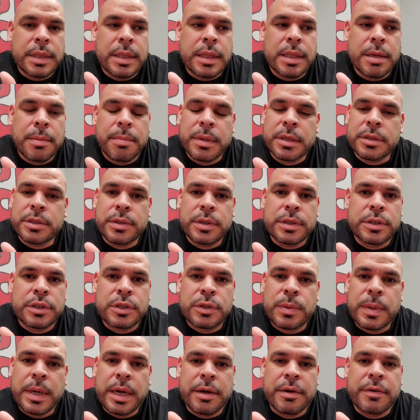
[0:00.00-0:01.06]
the muscle is
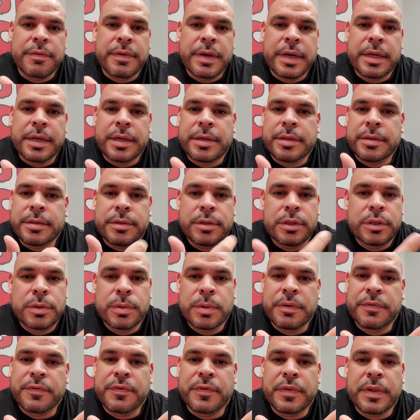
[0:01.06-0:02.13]
too aggravated,
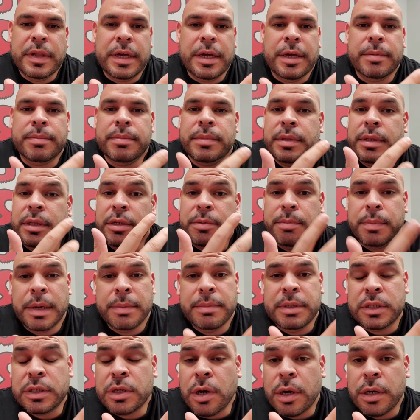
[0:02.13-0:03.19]
too inflamed, there might
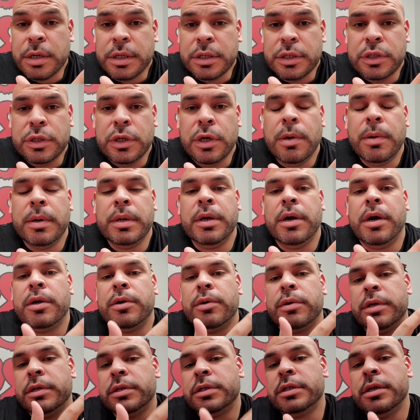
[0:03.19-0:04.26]
be scar tissue going on,
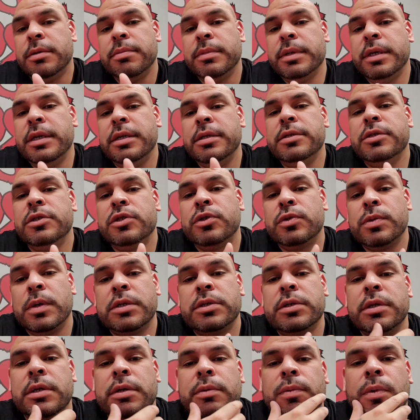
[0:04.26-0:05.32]
or there's something
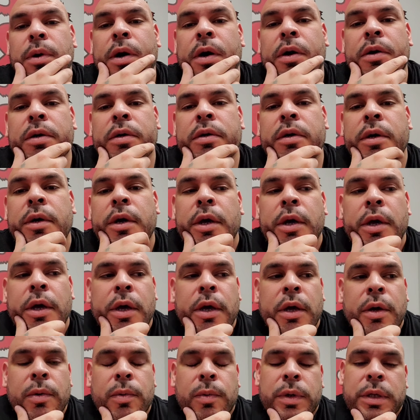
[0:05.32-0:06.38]
structurally wrong
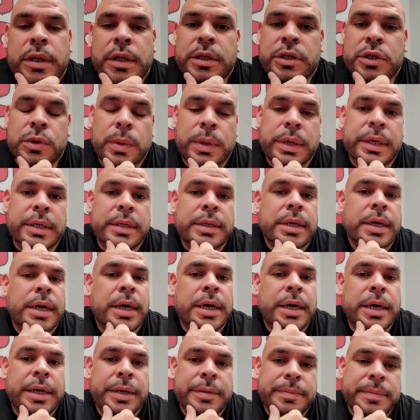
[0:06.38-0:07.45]
with the joint,
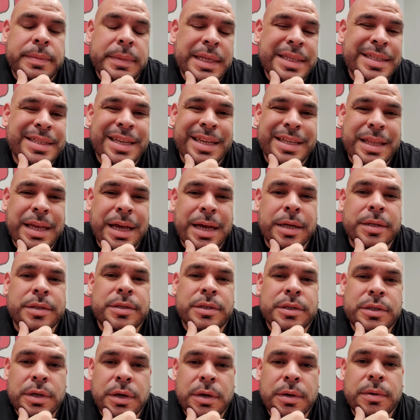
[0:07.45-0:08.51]
things like that.
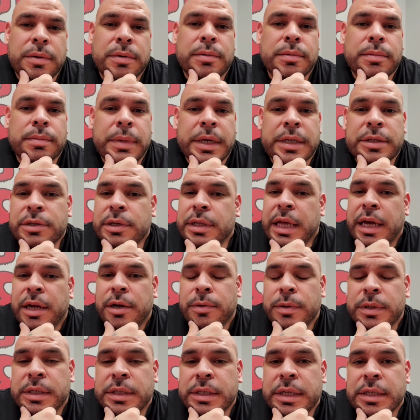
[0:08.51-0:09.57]
So make sure that
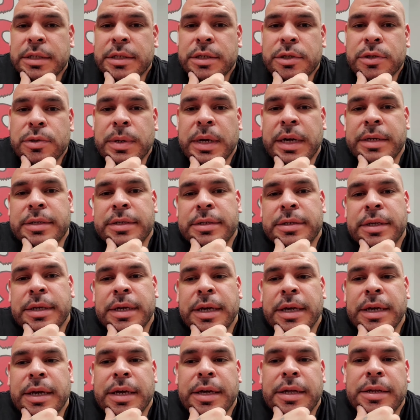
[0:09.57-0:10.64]
always gets addressed,
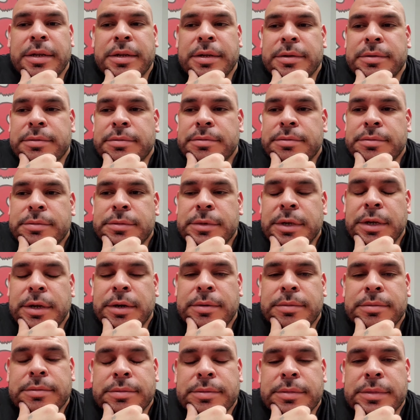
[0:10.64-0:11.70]
and
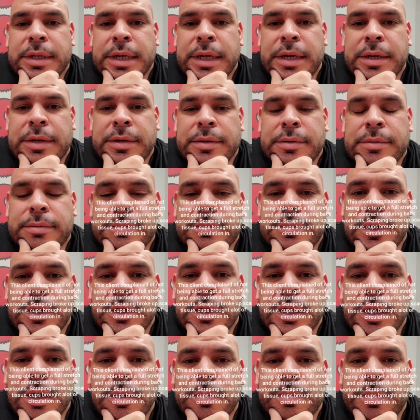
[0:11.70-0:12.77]
let your
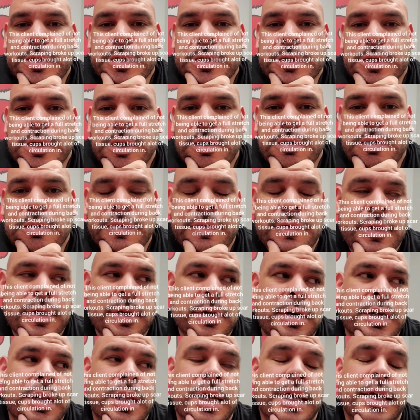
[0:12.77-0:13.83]
therapist know. If
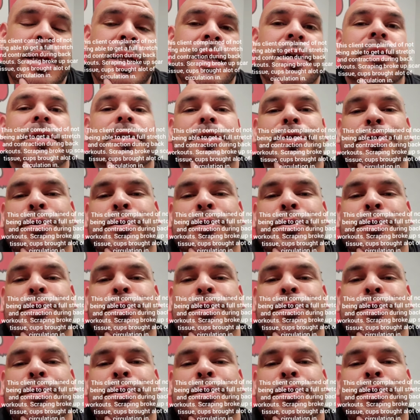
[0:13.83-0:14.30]
you're a client here at the